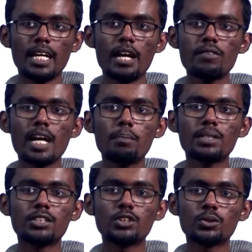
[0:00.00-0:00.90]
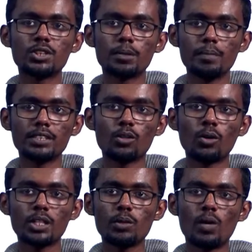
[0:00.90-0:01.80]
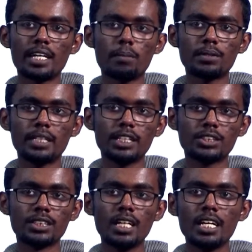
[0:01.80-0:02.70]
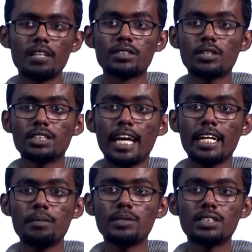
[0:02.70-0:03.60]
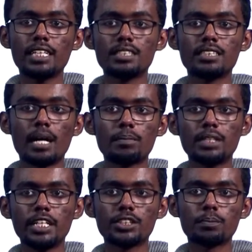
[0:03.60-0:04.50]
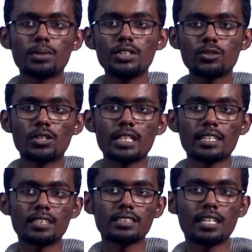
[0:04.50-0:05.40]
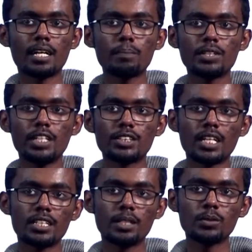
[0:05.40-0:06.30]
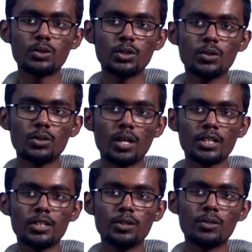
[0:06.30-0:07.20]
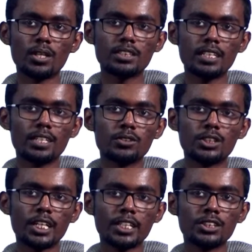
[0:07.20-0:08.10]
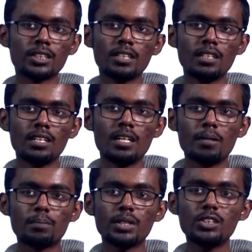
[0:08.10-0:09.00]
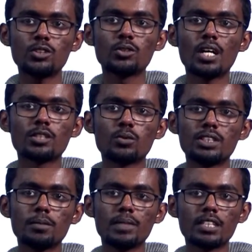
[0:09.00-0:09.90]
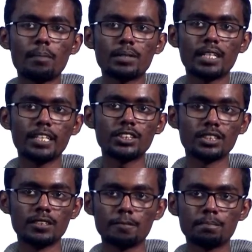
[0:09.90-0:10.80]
Every applicant should submit only one application. If there is any mistake in the application, please contact us at application@wzu.edu.cn to change. Please do not resubmit application.